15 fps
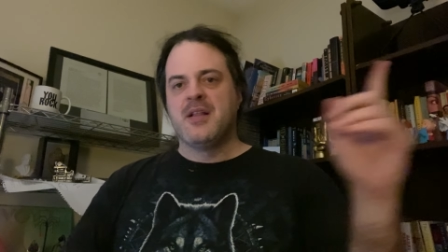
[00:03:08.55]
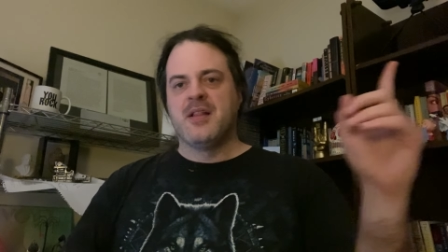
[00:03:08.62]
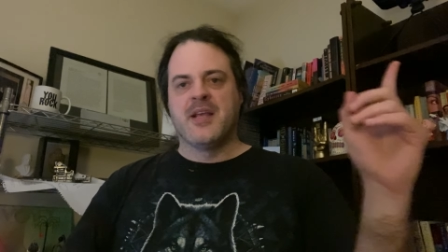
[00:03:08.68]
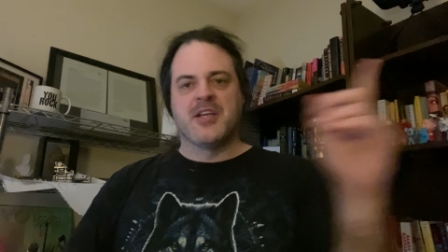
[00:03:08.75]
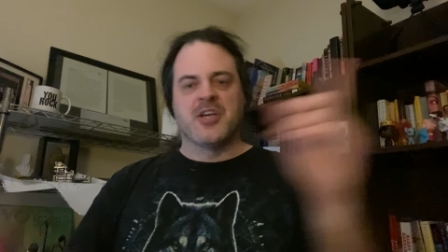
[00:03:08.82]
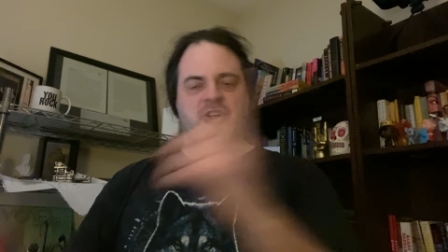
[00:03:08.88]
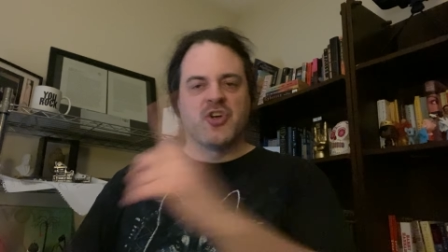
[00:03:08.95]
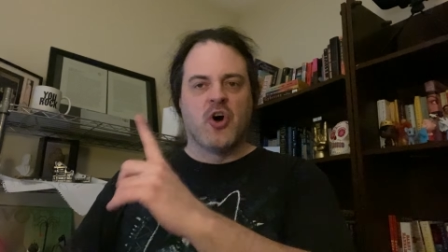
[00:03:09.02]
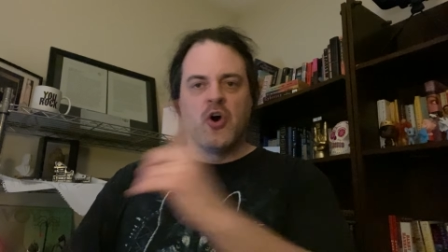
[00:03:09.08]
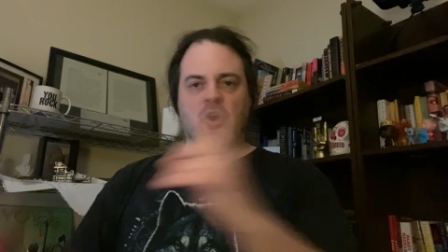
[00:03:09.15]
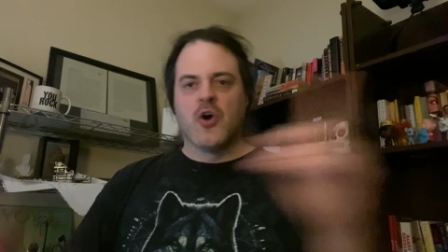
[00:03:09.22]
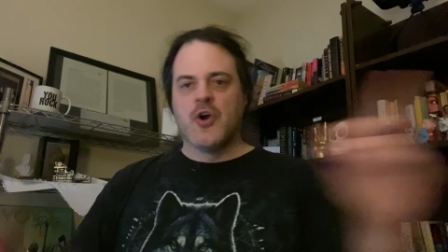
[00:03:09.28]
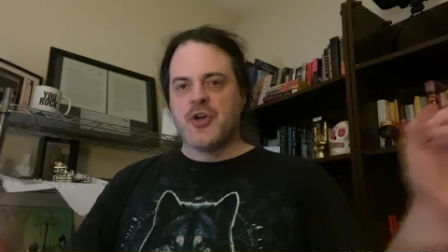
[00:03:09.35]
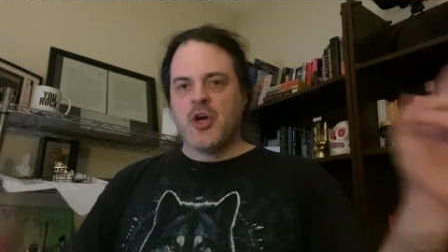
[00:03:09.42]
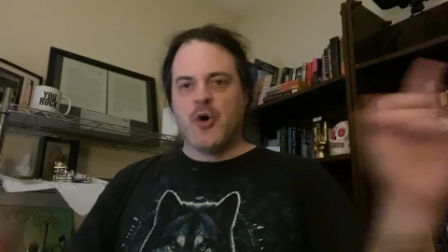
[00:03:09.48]
like a
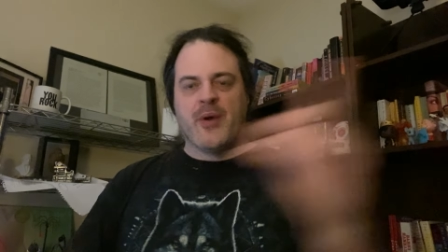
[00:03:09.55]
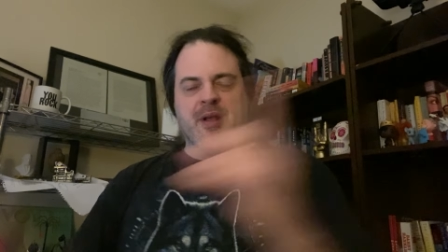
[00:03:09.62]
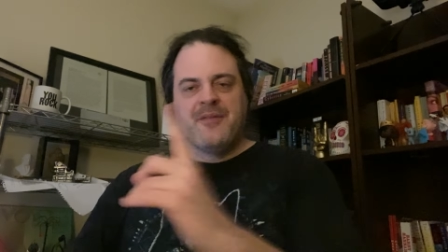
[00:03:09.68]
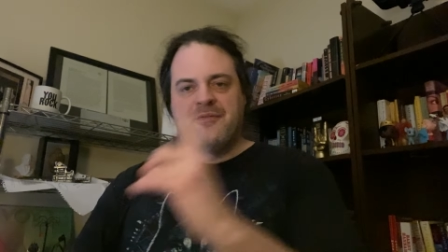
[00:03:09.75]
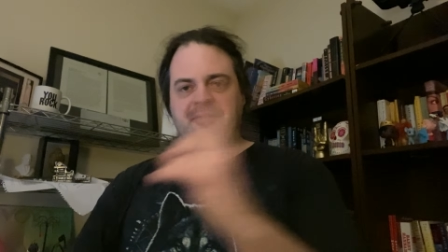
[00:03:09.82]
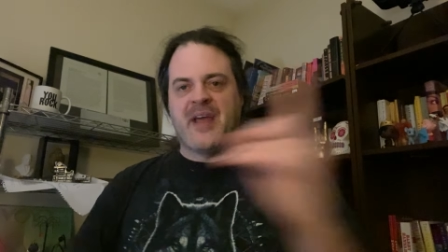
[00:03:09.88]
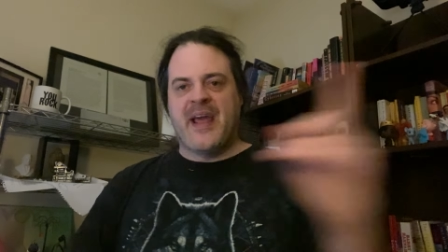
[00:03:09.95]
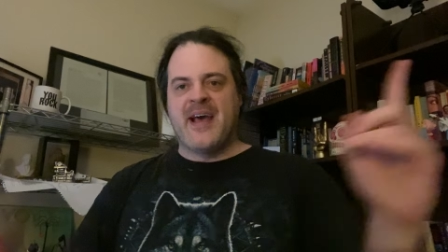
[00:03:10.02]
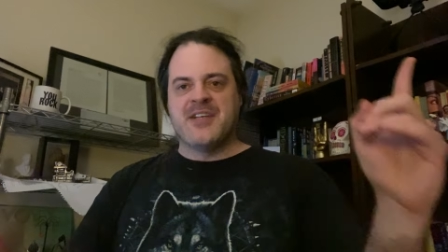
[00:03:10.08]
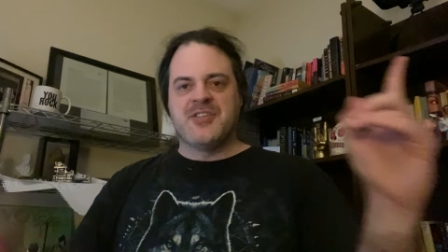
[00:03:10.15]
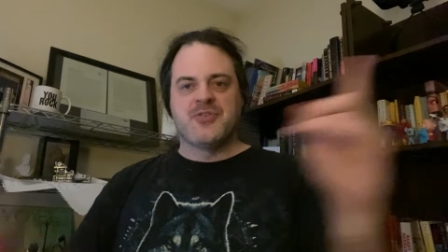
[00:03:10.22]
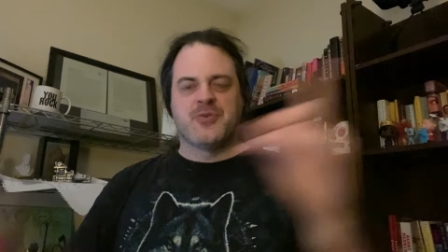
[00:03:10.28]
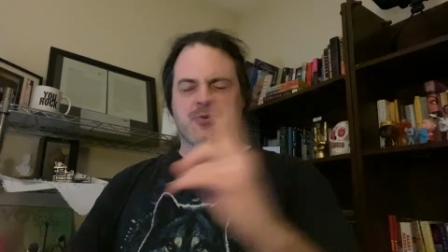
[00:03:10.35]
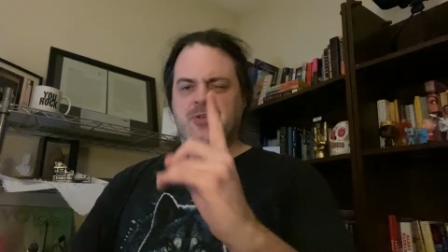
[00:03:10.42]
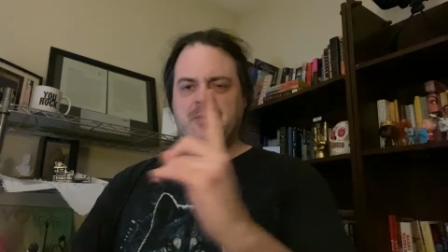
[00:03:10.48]
car going
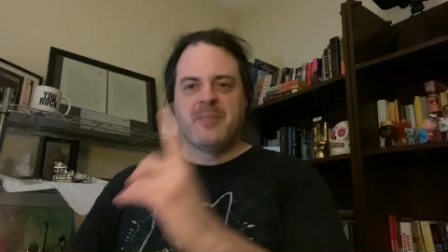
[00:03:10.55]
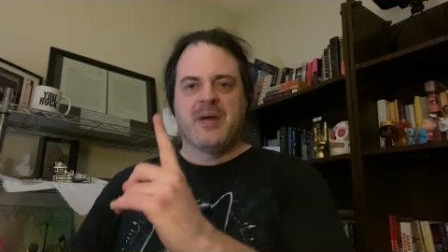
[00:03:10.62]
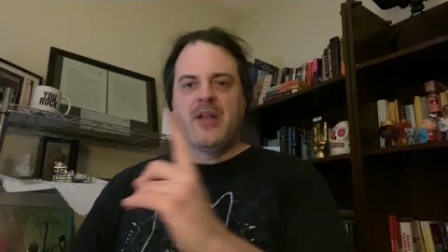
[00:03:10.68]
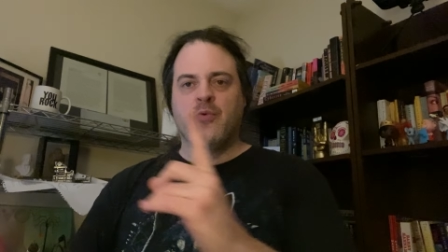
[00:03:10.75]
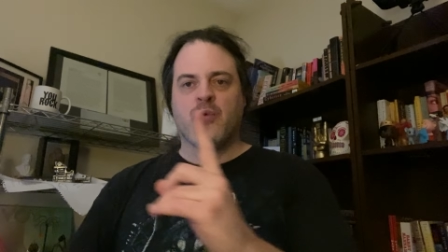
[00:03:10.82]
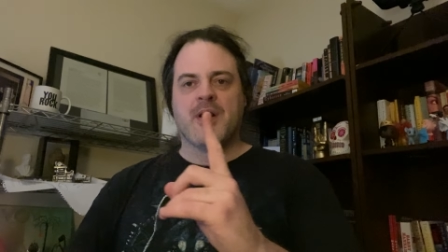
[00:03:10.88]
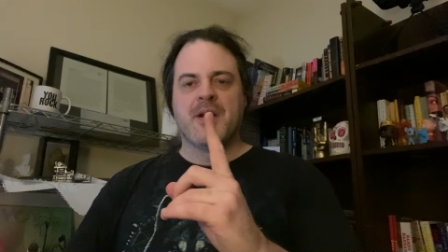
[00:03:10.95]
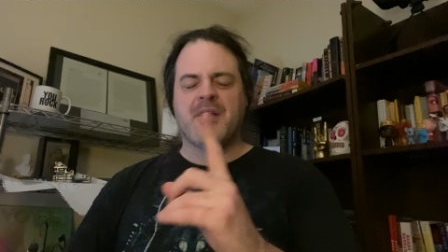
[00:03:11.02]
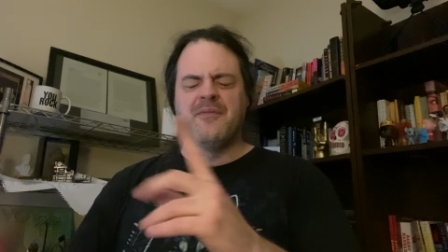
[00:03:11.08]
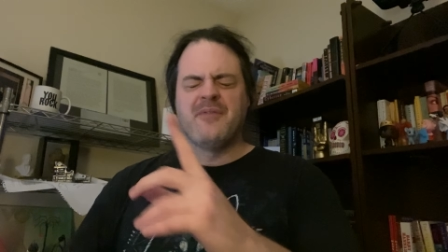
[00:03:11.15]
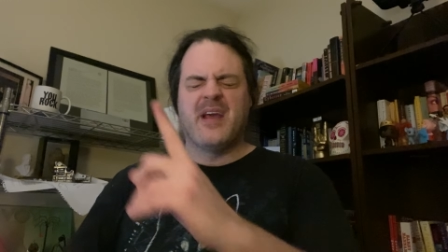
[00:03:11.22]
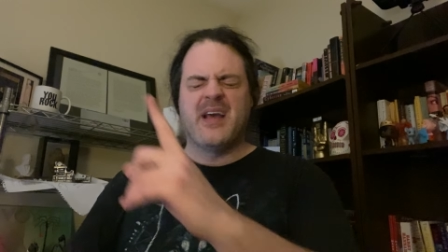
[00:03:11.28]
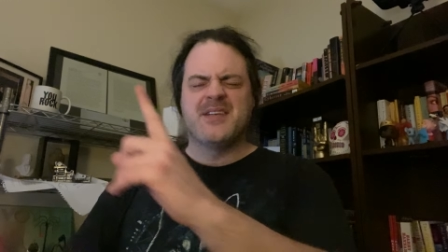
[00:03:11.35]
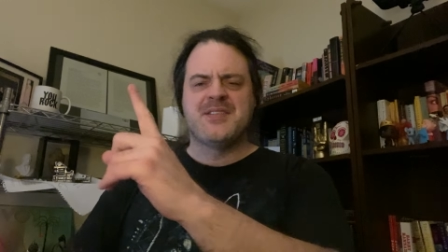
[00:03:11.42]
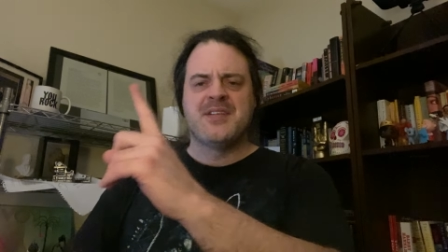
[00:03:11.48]
fast or somebody running
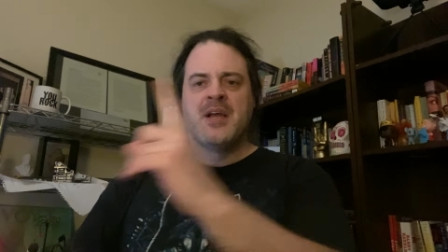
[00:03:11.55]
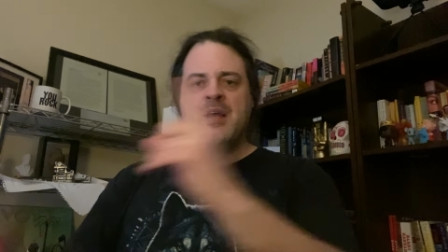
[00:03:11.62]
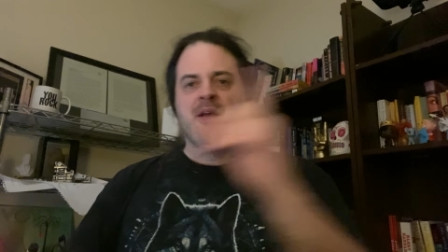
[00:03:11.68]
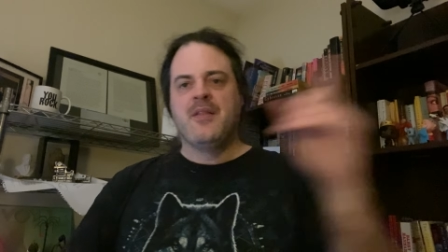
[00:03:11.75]
fast,